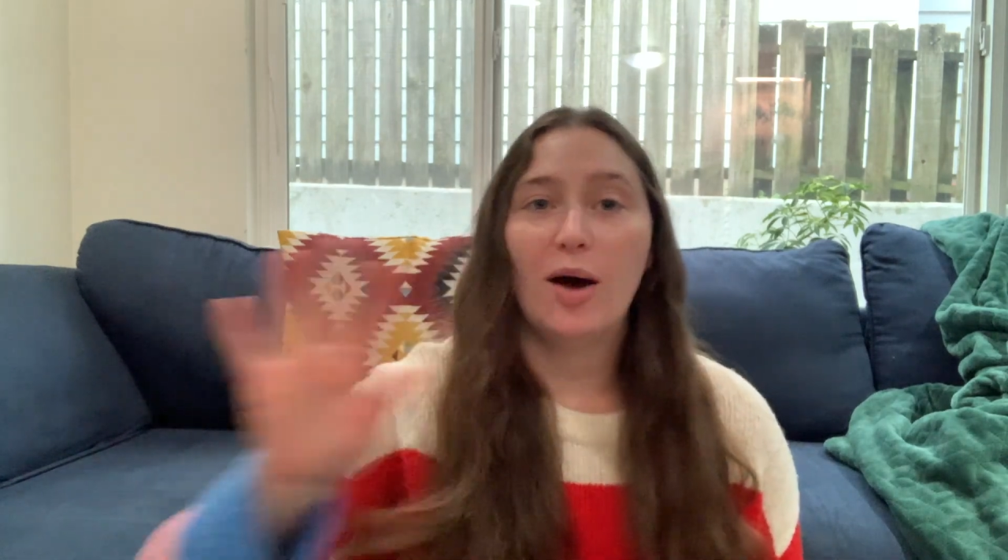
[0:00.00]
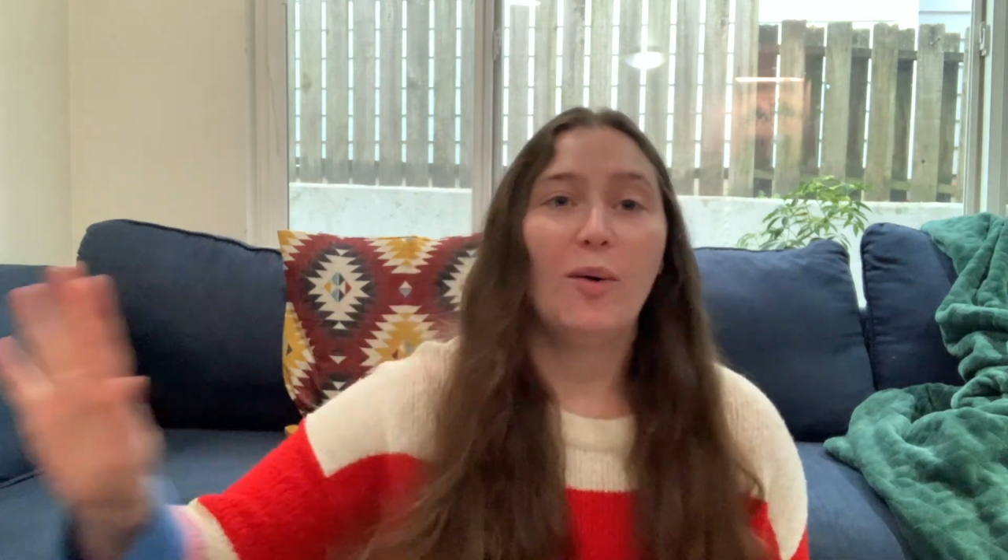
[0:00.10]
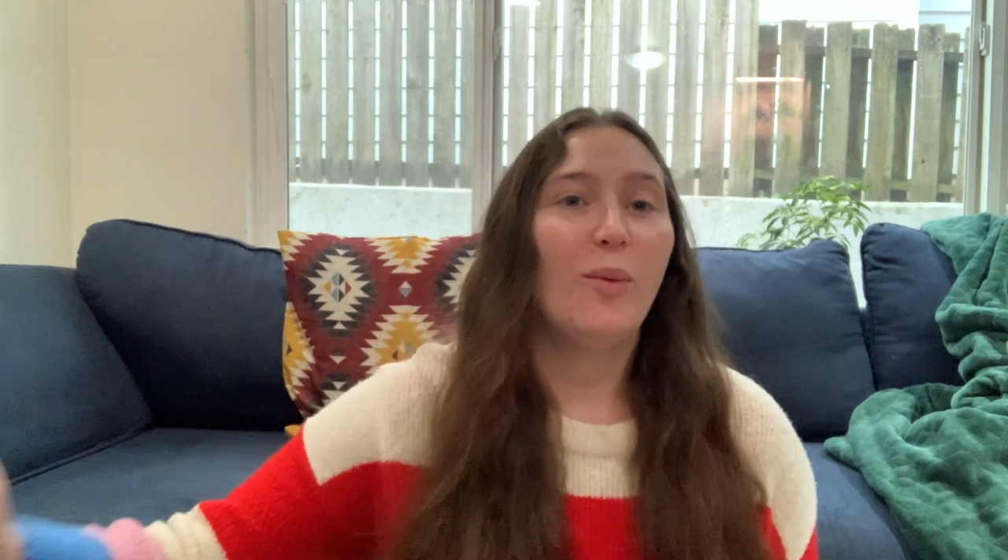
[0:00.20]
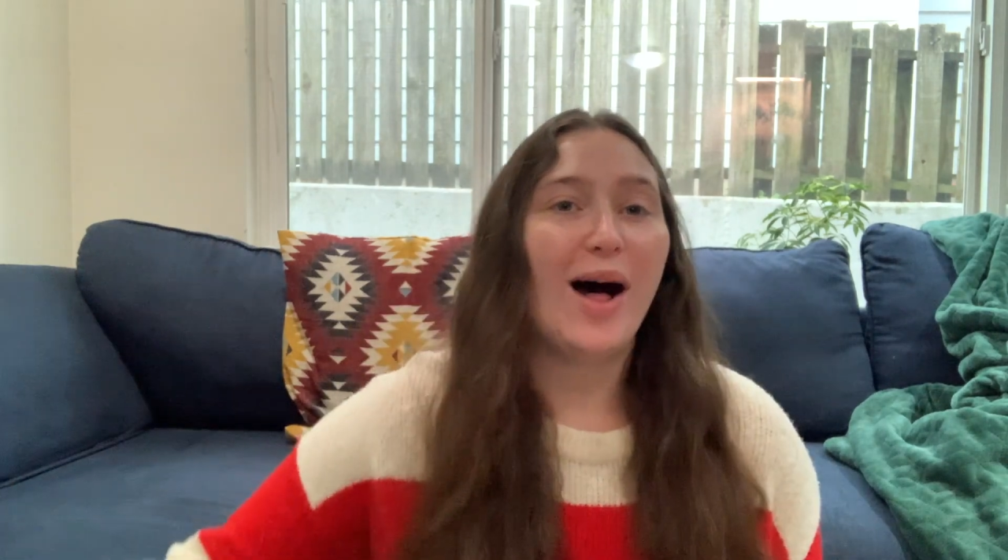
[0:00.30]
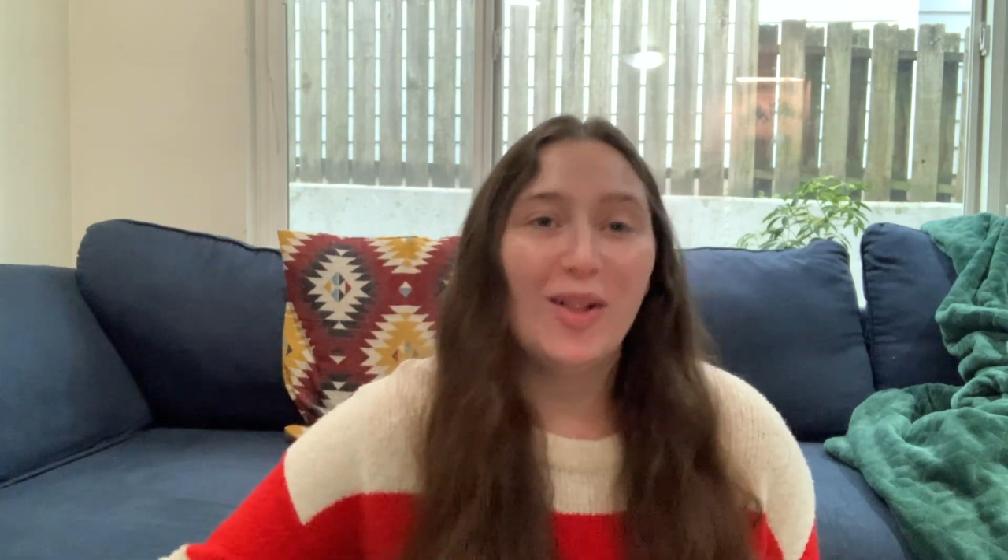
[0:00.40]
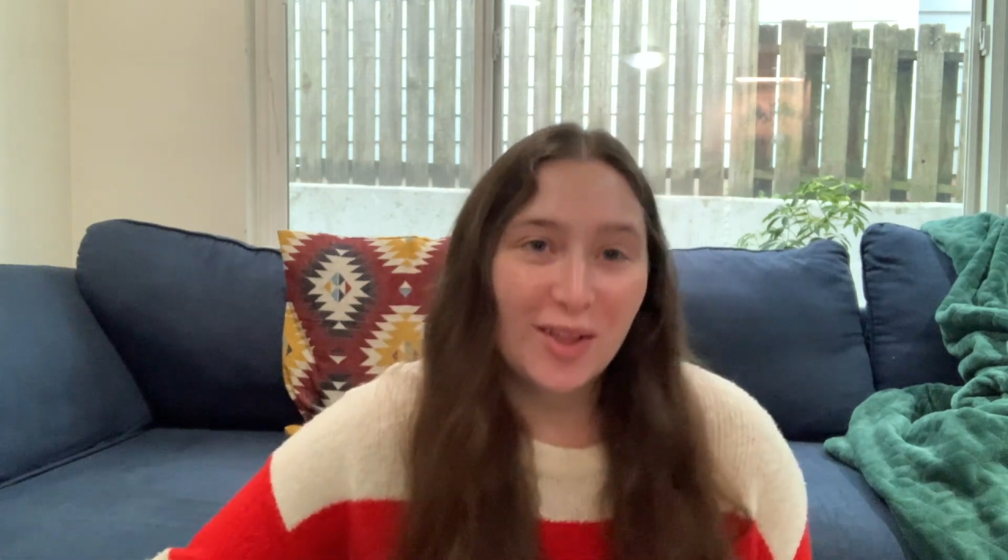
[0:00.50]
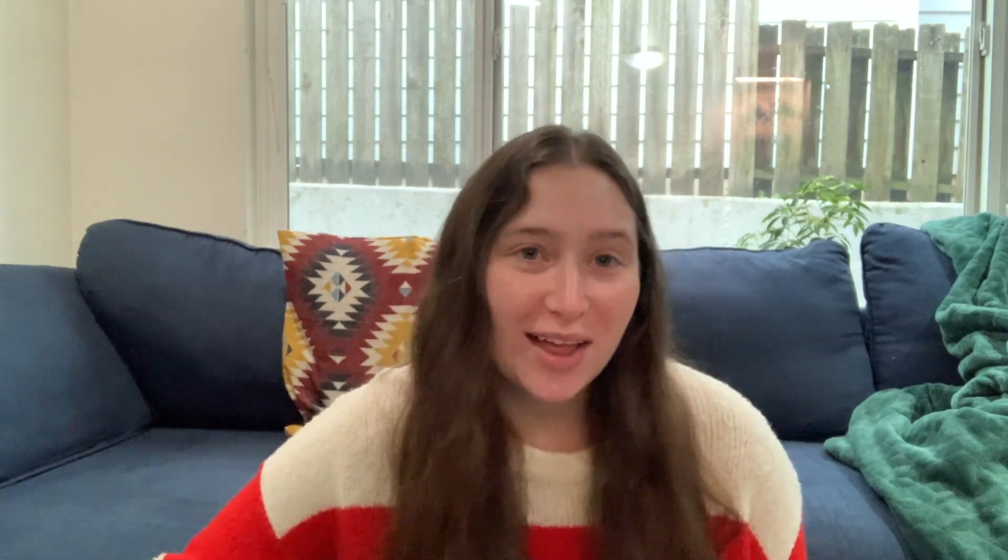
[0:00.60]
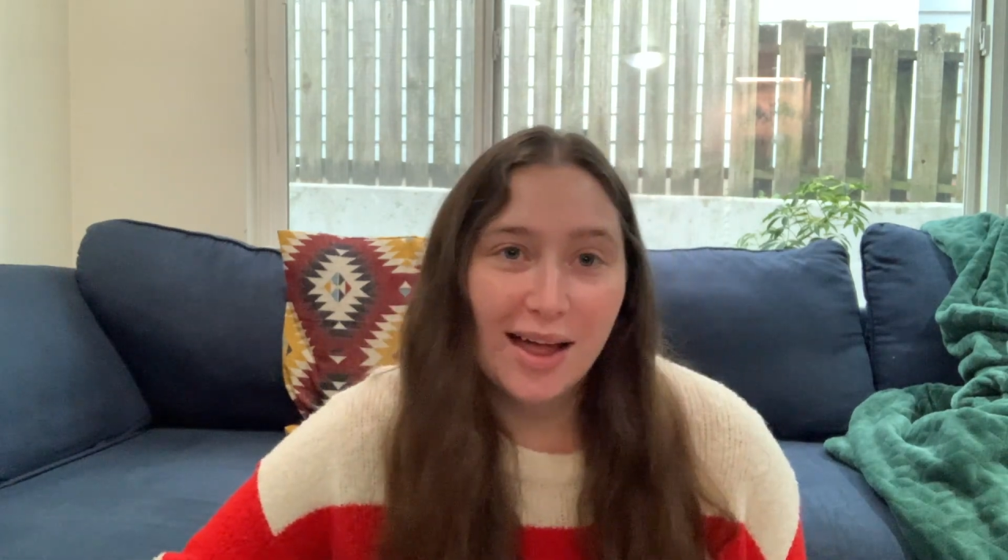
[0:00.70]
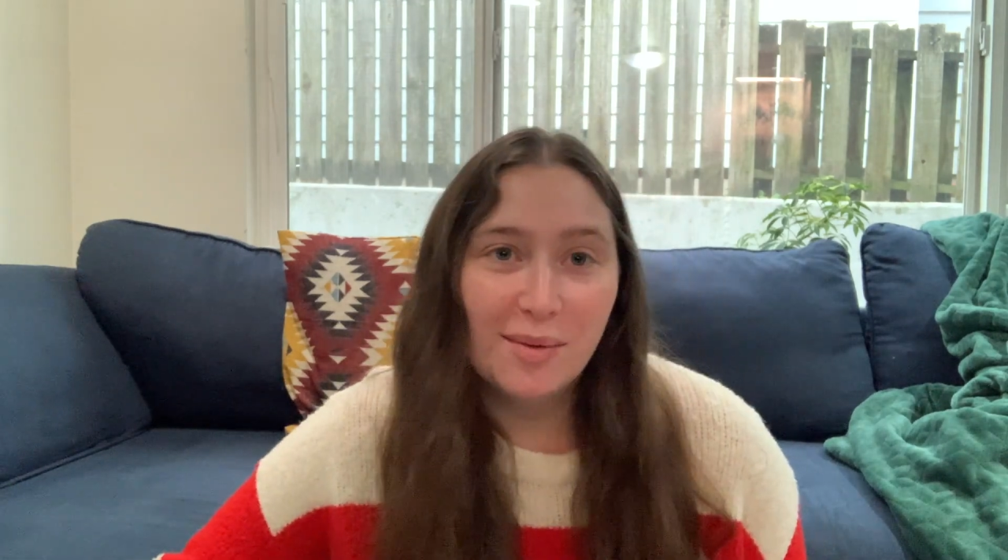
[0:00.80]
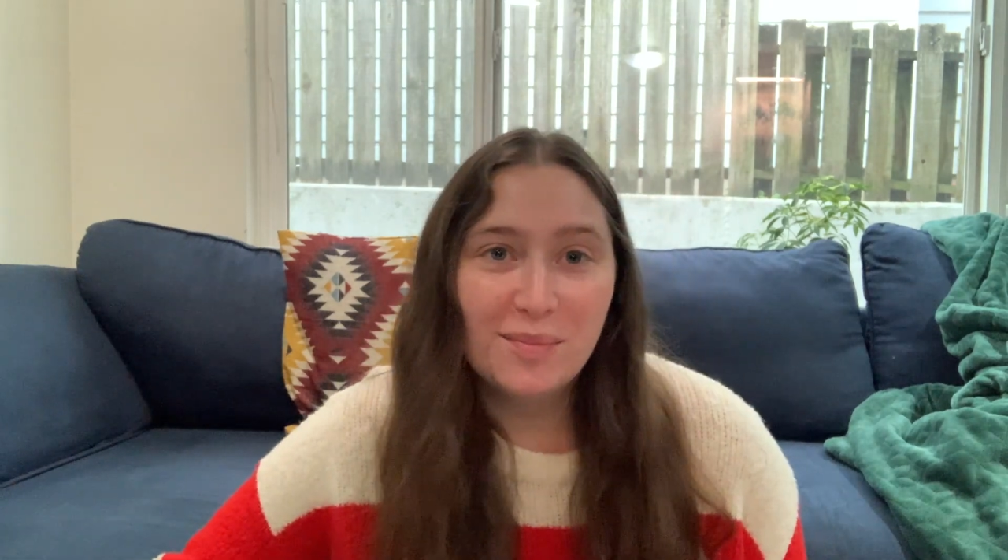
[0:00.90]

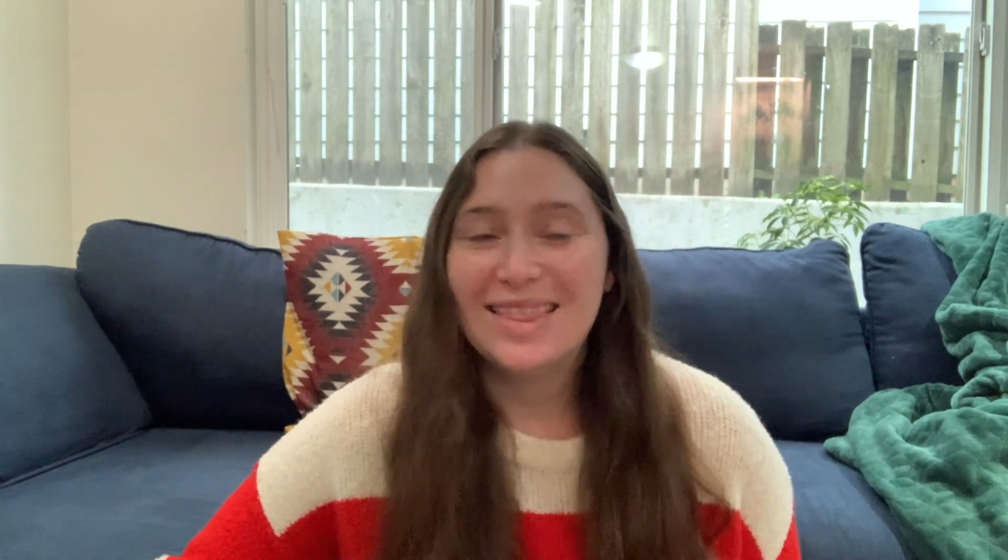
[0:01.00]
welcome.